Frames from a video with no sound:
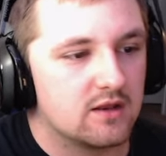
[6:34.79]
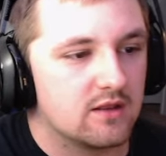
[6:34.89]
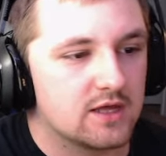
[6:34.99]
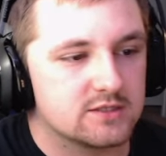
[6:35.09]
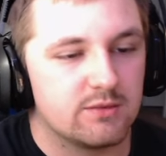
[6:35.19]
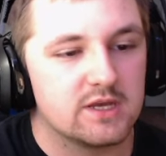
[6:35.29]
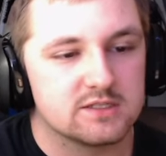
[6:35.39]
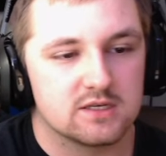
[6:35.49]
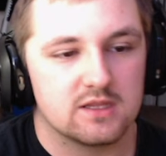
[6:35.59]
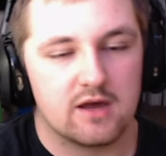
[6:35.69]
that's
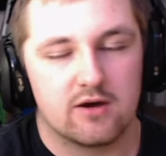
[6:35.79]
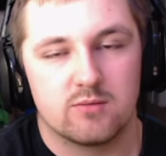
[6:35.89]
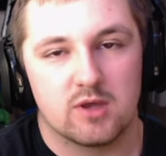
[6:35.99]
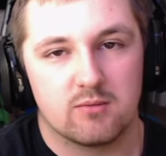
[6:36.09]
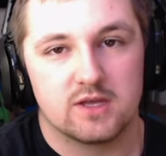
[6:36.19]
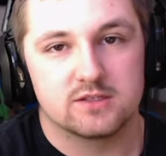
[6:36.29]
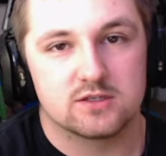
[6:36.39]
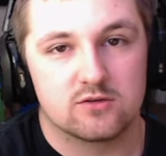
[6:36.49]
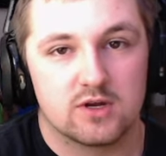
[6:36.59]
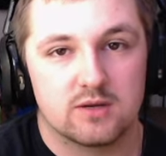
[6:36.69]
basically how I make my
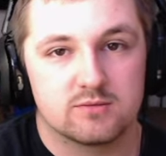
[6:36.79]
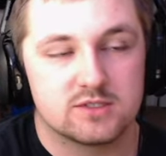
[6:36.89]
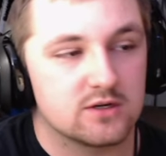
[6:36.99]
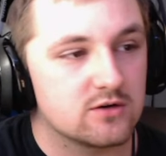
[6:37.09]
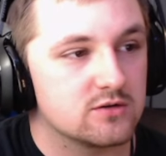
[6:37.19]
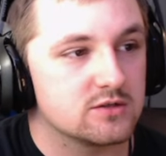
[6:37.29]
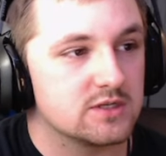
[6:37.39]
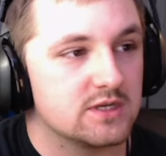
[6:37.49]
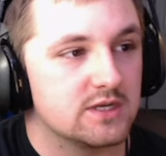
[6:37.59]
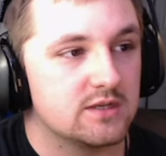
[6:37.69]
Instagram stickers
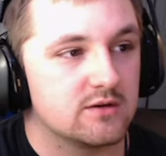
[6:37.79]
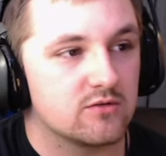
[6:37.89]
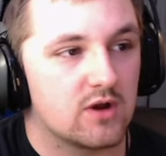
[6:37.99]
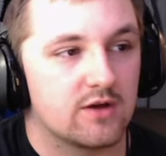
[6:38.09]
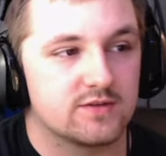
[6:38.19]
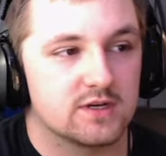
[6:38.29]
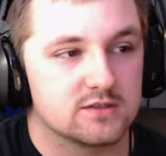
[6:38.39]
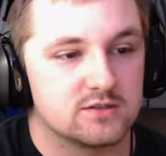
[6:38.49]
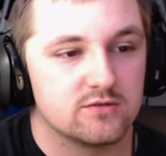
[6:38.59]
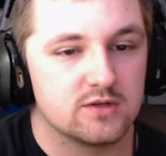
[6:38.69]
in Graphtec
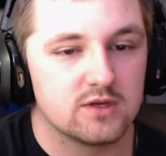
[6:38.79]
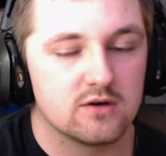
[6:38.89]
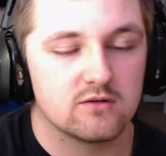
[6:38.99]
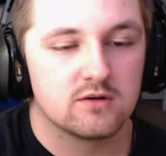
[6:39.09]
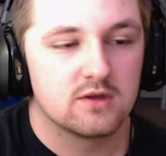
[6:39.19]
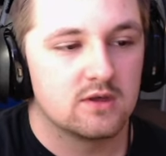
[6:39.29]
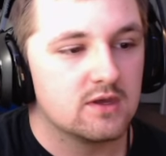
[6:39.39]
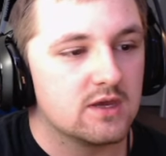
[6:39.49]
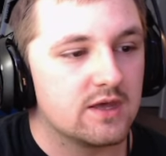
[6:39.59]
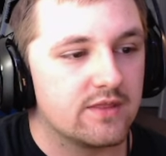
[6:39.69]
Studio.
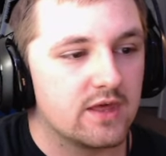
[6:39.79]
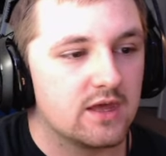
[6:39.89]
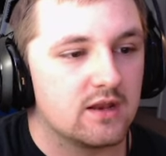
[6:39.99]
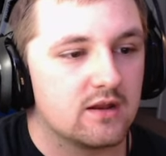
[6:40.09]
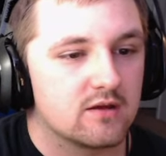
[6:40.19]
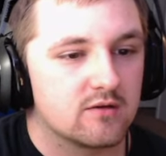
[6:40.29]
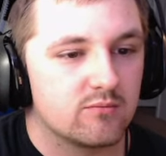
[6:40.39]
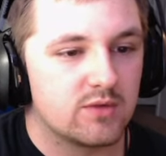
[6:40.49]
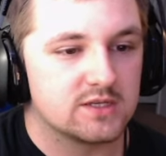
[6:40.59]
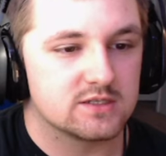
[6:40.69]
And then
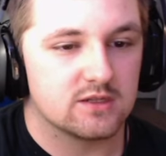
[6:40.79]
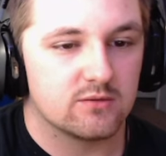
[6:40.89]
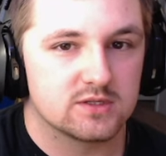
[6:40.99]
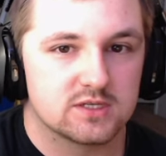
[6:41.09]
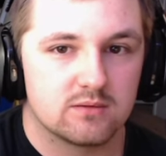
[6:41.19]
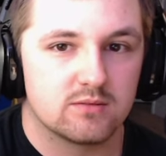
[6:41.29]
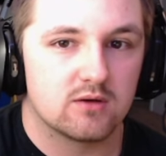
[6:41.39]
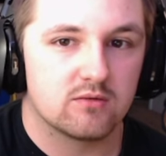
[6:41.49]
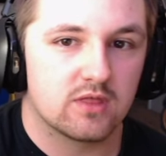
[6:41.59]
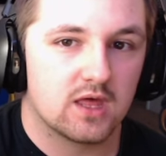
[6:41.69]
basically once I'm done
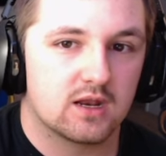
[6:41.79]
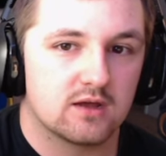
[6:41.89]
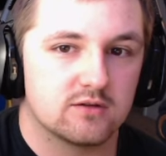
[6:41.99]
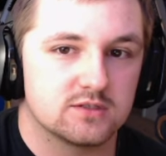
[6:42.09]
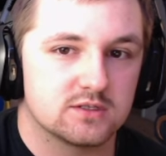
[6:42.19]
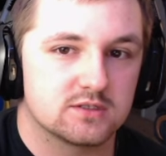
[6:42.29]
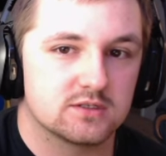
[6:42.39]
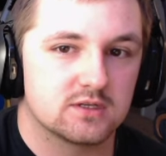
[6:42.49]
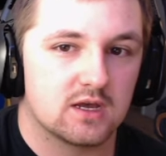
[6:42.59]
with that, I'll just